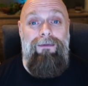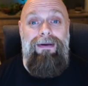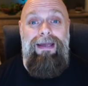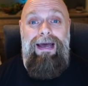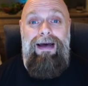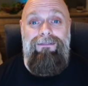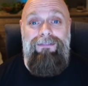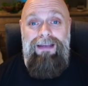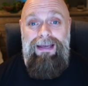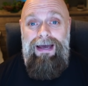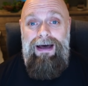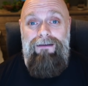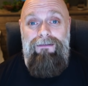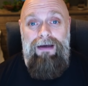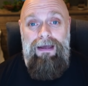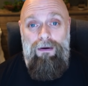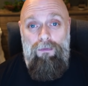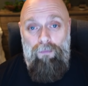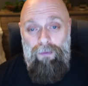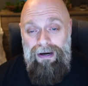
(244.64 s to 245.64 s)
we have to have
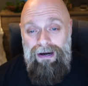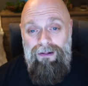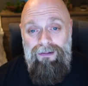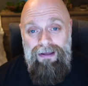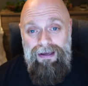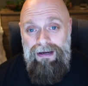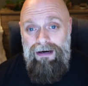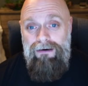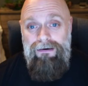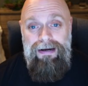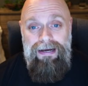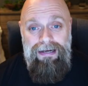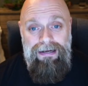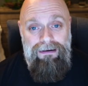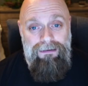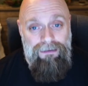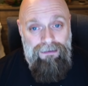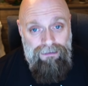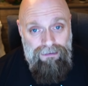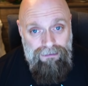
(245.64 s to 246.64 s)
a well
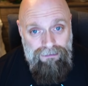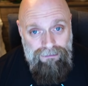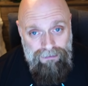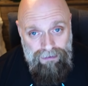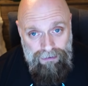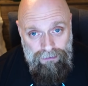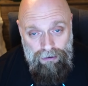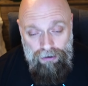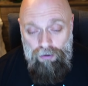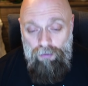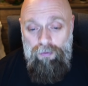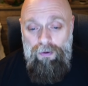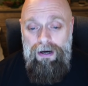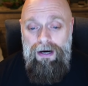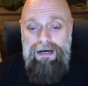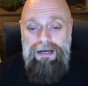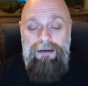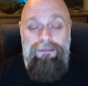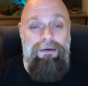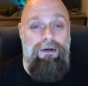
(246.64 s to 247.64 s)
aerated
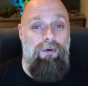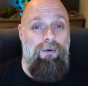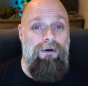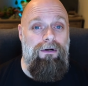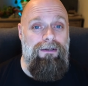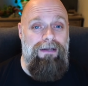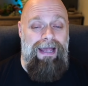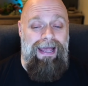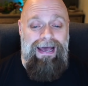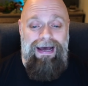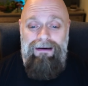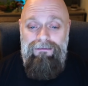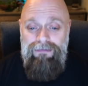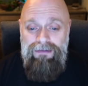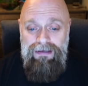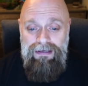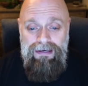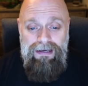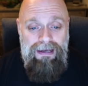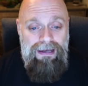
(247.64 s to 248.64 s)
aquarium in order to have
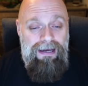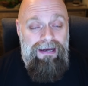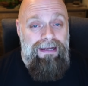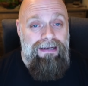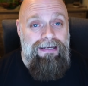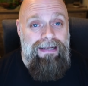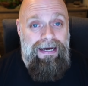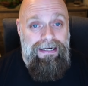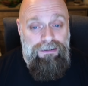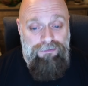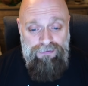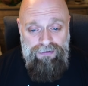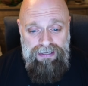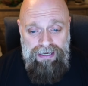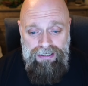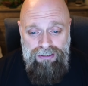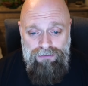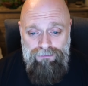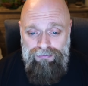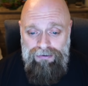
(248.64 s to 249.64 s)
the
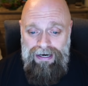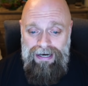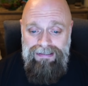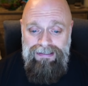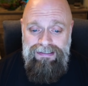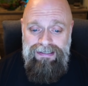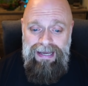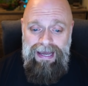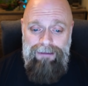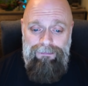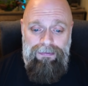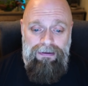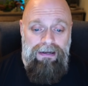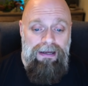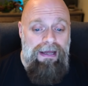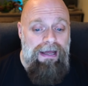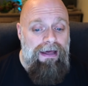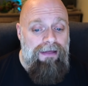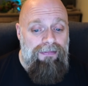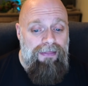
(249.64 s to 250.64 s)
nitrification process happen.
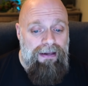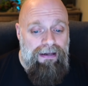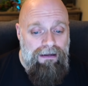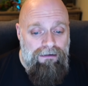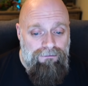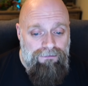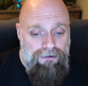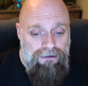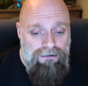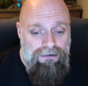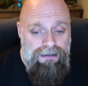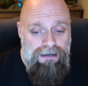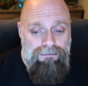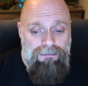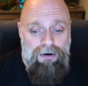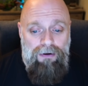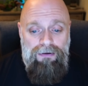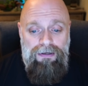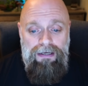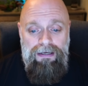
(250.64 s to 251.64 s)
They convert the
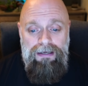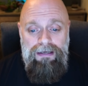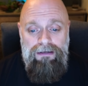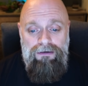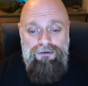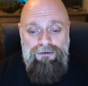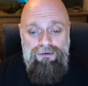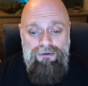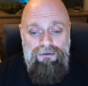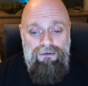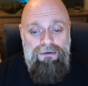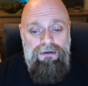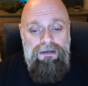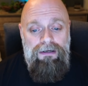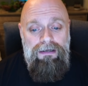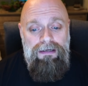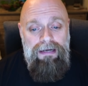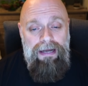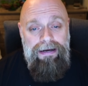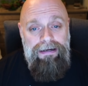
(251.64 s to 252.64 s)
ammonia into
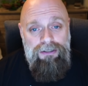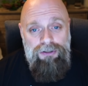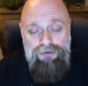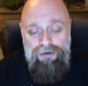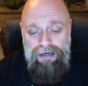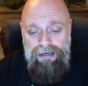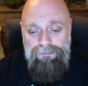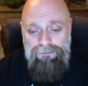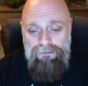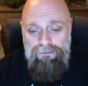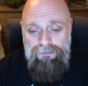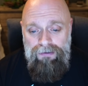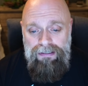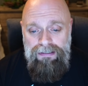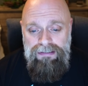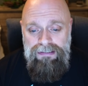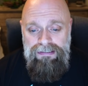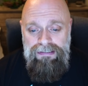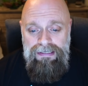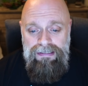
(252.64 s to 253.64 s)
nitrite, and we
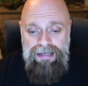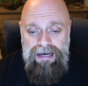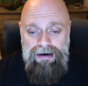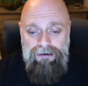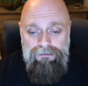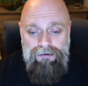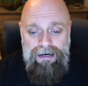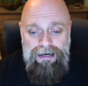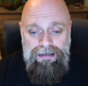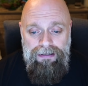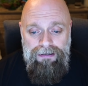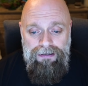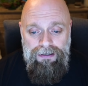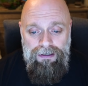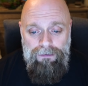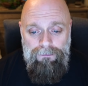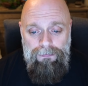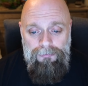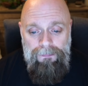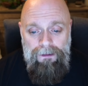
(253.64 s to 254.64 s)
can see that right
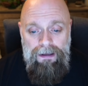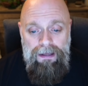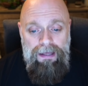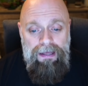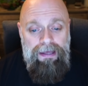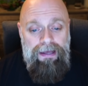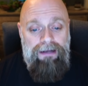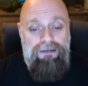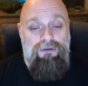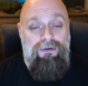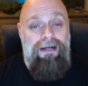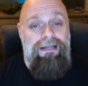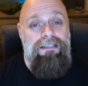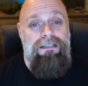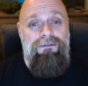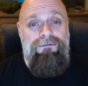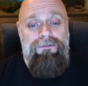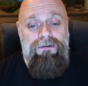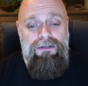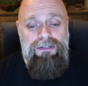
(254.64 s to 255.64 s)
here. And so that's
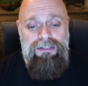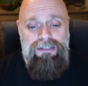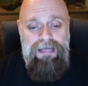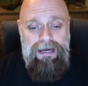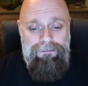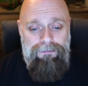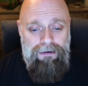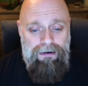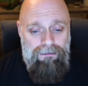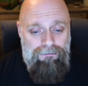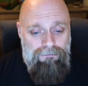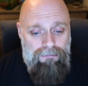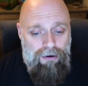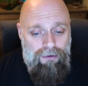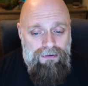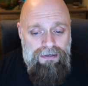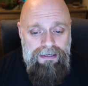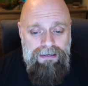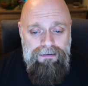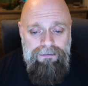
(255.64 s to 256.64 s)
the first step,
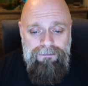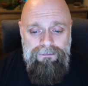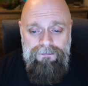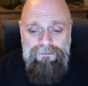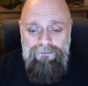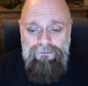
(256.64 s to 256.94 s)
ammonia